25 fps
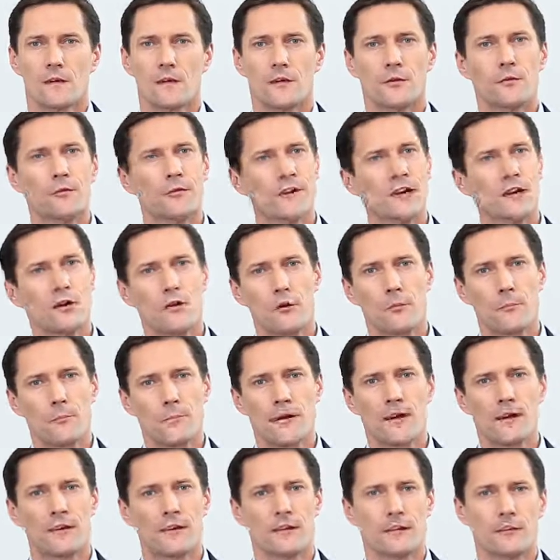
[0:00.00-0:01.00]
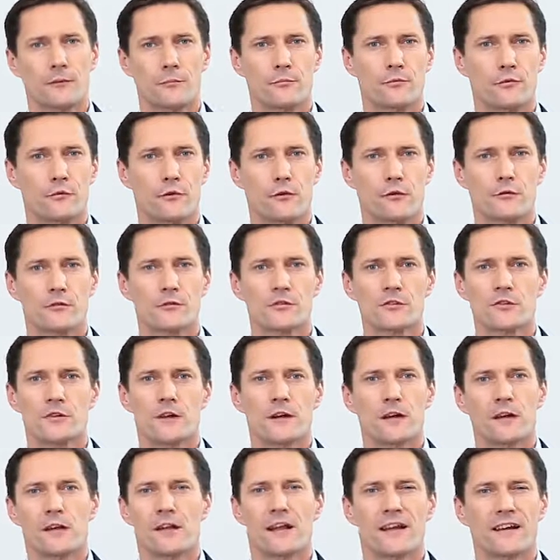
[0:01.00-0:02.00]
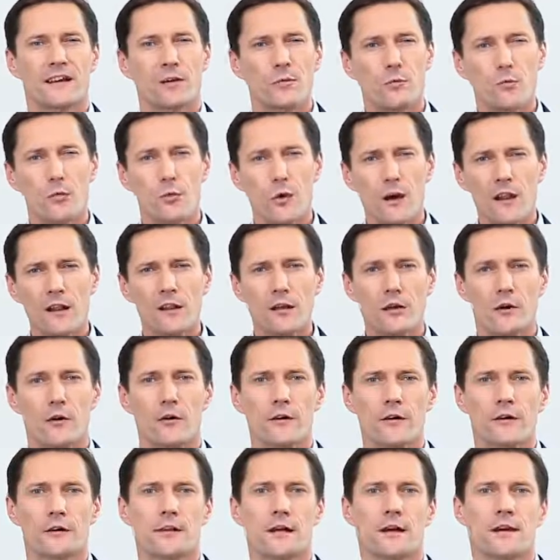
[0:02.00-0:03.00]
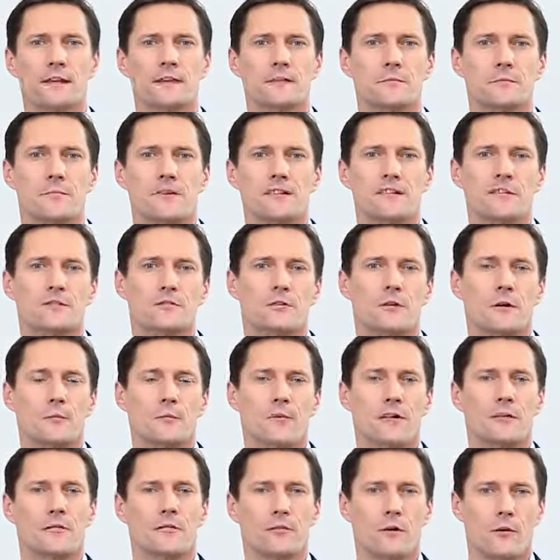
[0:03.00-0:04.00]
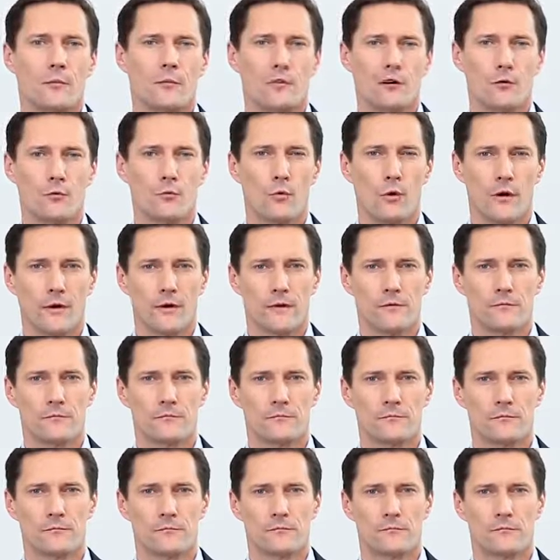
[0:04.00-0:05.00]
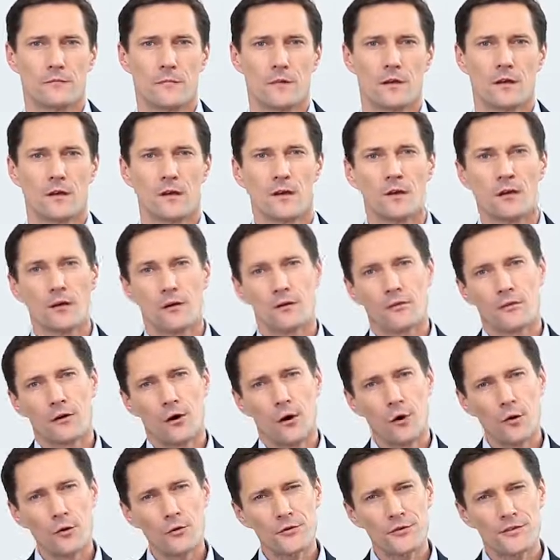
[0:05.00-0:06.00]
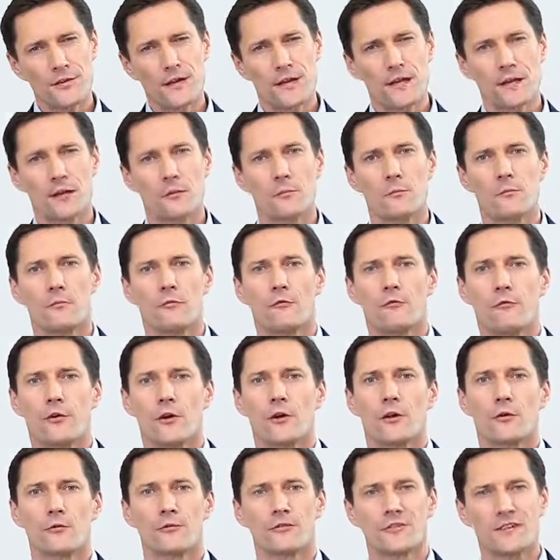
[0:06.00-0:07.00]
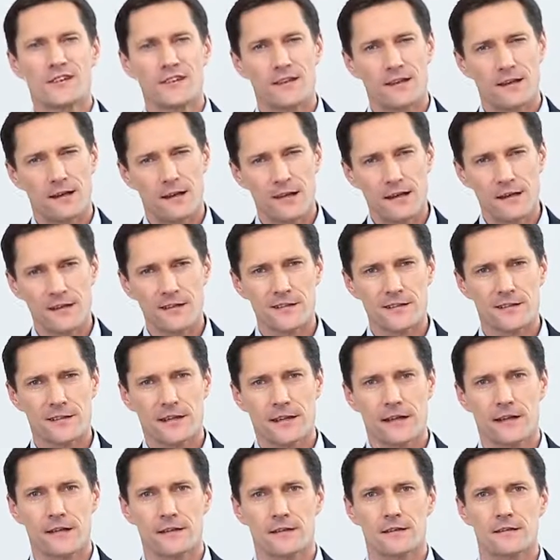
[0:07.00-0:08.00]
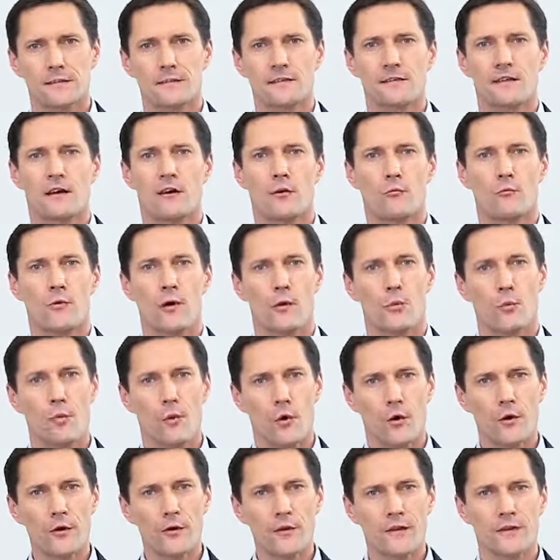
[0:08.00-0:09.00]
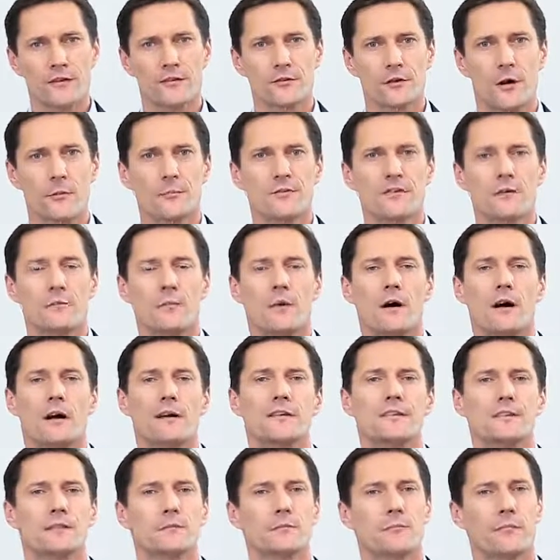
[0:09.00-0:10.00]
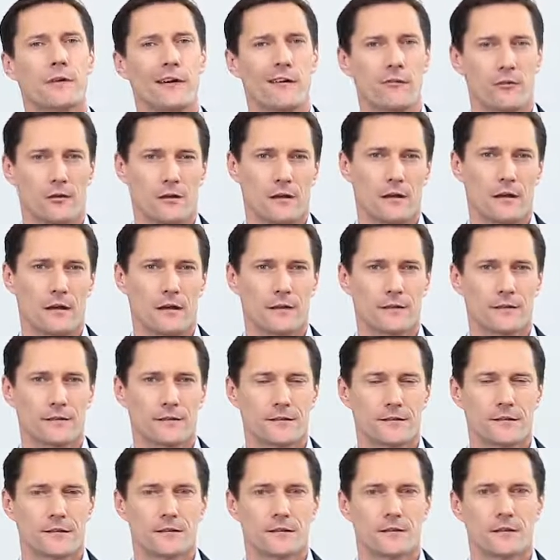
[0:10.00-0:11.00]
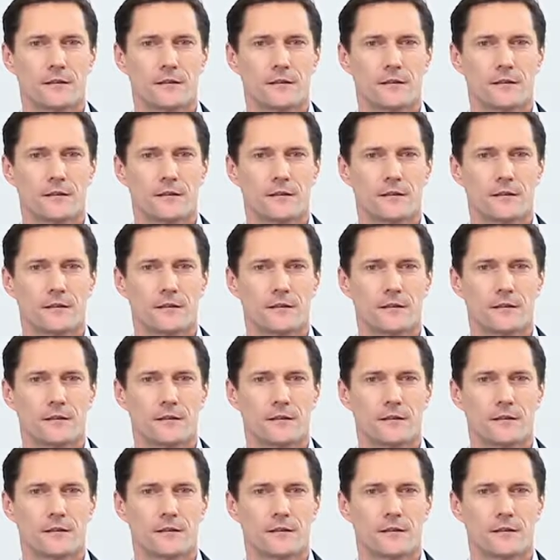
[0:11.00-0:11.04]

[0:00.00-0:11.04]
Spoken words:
You can compare the approach like a well-organized pit stop in Formula 1. The whole team follows clear standards where work is optimized and parallelized.